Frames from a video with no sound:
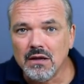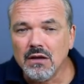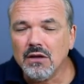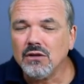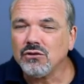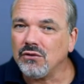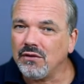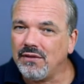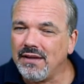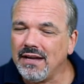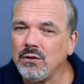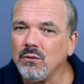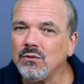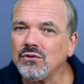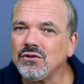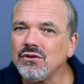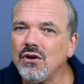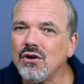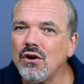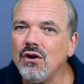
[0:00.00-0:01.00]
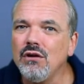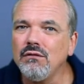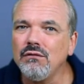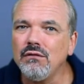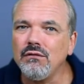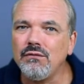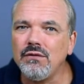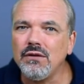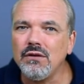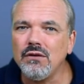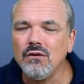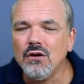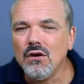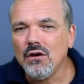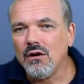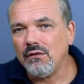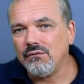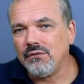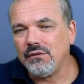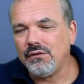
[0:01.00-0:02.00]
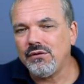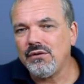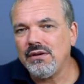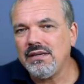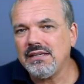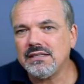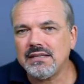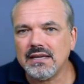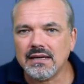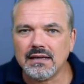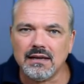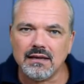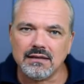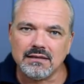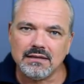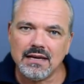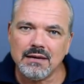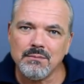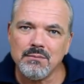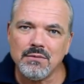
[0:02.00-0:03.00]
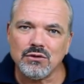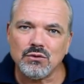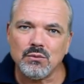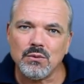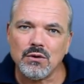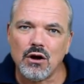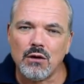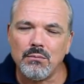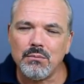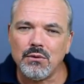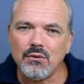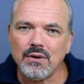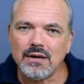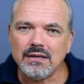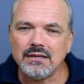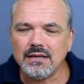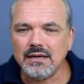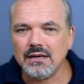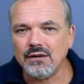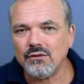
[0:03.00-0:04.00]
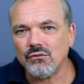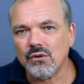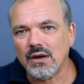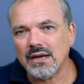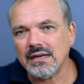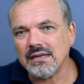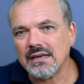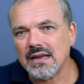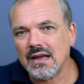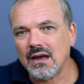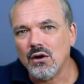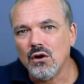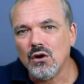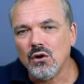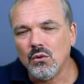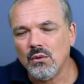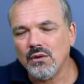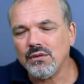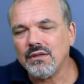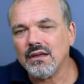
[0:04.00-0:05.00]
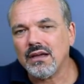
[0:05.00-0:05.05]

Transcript: So that was an overview of the three segments we're operating in right now with our